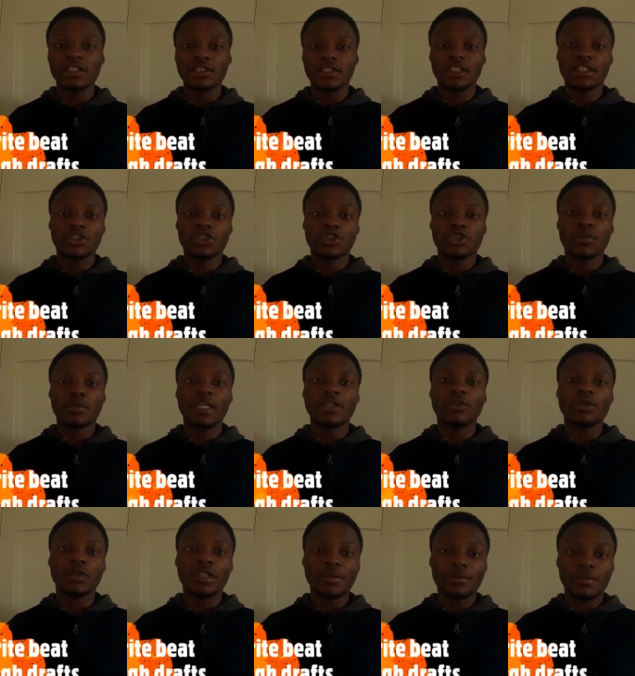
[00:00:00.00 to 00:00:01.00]

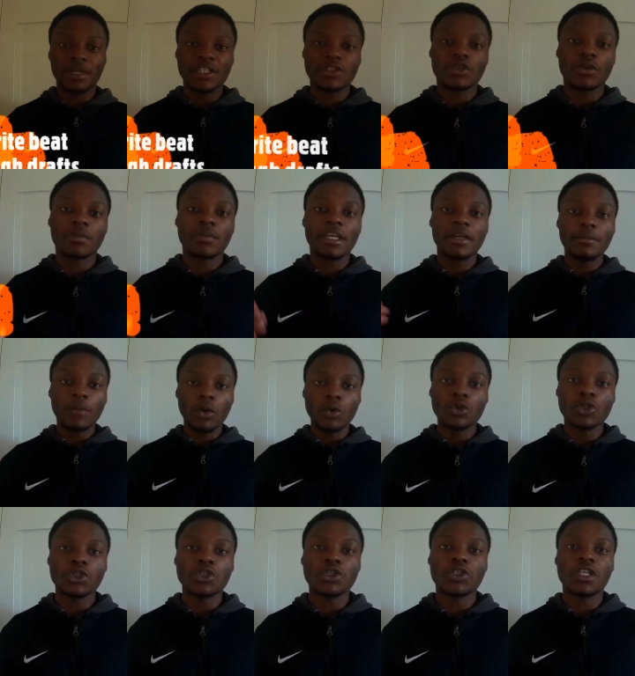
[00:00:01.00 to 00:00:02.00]
instrumental that brings up the
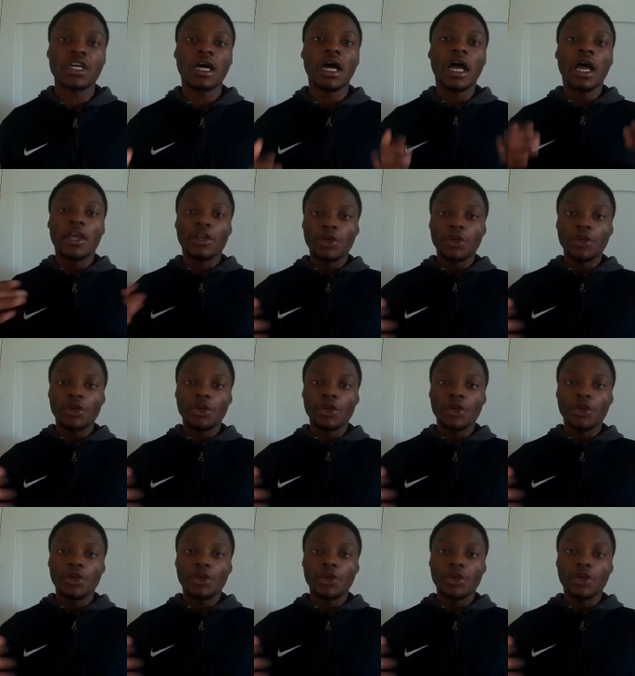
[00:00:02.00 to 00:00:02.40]
emotions that